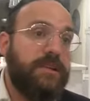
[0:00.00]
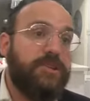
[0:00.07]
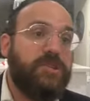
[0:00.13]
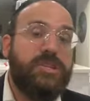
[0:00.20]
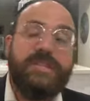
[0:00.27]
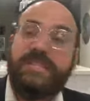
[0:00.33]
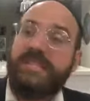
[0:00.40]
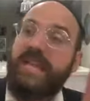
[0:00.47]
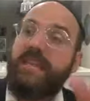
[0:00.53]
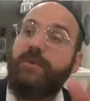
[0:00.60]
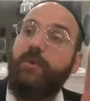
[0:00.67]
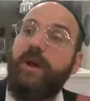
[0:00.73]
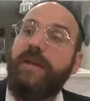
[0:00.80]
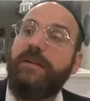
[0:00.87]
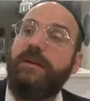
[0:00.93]
You should send
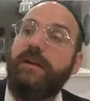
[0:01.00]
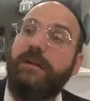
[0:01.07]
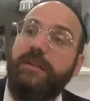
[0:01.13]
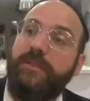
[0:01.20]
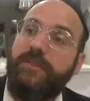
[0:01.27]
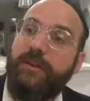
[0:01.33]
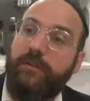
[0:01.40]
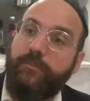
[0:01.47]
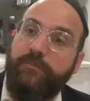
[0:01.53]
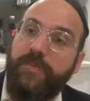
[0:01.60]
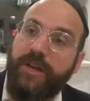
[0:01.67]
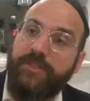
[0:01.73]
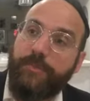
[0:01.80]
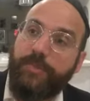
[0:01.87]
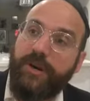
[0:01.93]
away uh, the
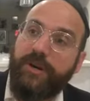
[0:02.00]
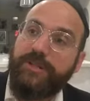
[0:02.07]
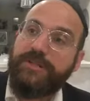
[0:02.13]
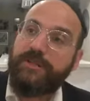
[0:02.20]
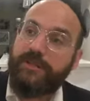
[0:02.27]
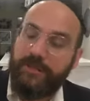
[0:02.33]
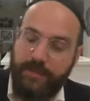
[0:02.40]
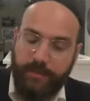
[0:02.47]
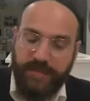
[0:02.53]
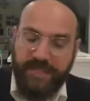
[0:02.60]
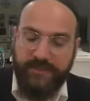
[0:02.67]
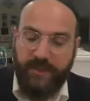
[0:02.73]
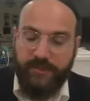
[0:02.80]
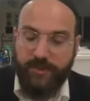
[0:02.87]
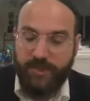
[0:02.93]
mother bird, the
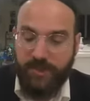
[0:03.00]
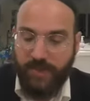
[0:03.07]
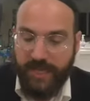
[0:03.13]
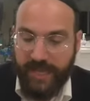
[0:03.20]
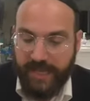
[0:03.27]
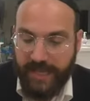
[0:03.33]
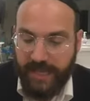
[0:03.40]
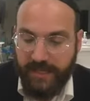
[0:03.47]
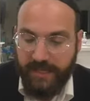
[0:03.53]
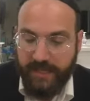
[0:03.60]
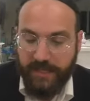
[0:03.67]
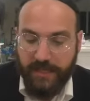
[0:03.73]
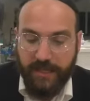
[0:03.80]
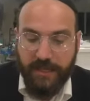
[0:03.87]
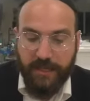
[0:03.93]
mitzvah of doing Shiluach HaKen.
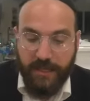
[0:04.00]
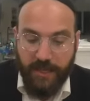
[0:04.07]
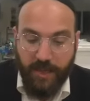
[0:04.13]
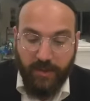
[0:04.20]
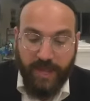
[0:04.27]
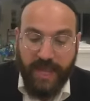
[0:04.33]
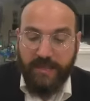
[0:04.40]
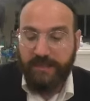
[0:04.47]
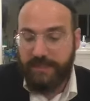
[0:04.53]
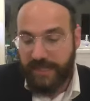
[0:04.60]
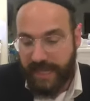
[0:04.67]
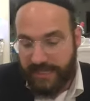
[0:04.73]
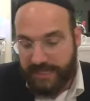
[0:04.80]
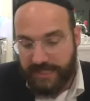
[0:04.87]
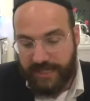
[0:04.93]
Okay, the
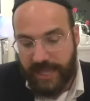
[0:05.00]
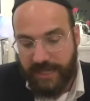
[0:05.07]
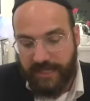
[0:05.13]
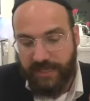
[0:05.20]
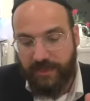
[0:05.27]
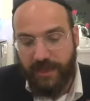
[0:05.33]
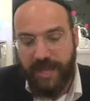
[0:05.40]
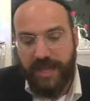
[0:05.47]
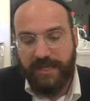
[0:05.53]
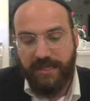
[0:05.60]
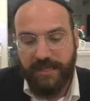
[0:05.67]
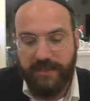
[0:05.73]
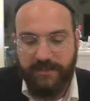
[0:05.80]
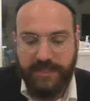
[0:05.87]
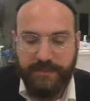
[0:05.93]
guy says thank you, and he
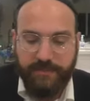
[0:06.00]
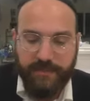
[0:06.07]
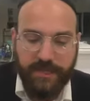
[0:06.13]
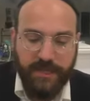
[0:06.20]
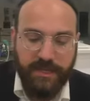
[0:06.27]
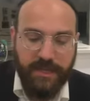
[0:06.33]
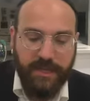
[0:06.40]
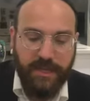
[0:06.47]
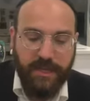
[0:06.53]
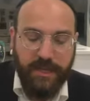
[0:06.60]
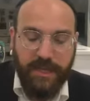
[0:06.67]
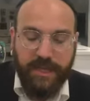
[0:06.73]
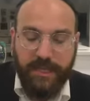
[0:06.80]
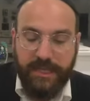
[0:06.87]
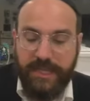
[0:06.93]
leaves.
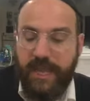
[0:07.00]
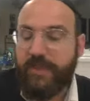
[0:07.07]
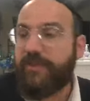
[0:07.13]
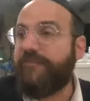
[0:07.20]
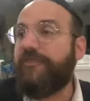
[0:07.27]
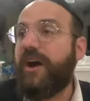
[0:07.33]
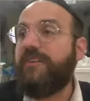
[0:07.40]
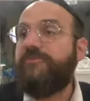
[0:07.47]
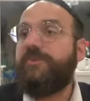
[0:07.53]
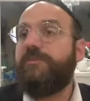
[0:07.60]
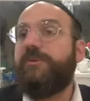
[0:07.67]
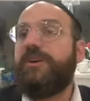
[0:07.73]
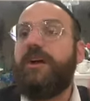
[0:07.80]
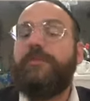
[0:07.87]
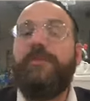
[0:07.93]
Another five
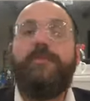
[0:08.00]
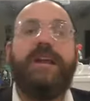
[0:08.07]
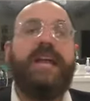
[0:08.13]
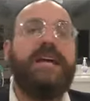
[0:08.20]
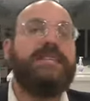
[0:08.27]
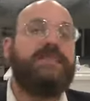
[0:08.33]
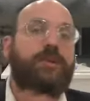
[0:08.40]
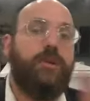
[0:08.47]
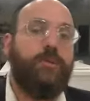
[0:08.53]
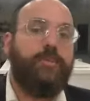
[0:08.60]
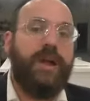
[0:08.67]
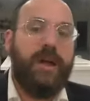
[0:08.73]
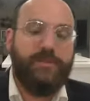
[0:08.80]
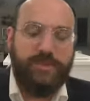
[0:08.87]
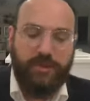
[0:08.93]
people come. Everybody has their own
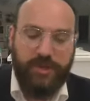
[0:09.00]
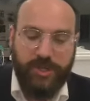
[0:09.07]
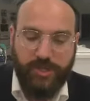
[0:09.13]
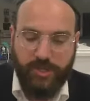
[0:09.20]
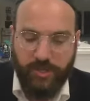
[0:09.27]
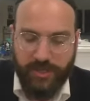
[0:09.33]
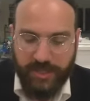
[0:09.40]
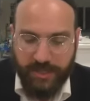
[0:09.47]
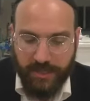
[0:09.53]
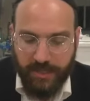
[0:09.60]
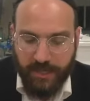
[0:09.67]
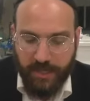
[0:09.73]
problems, their own issues.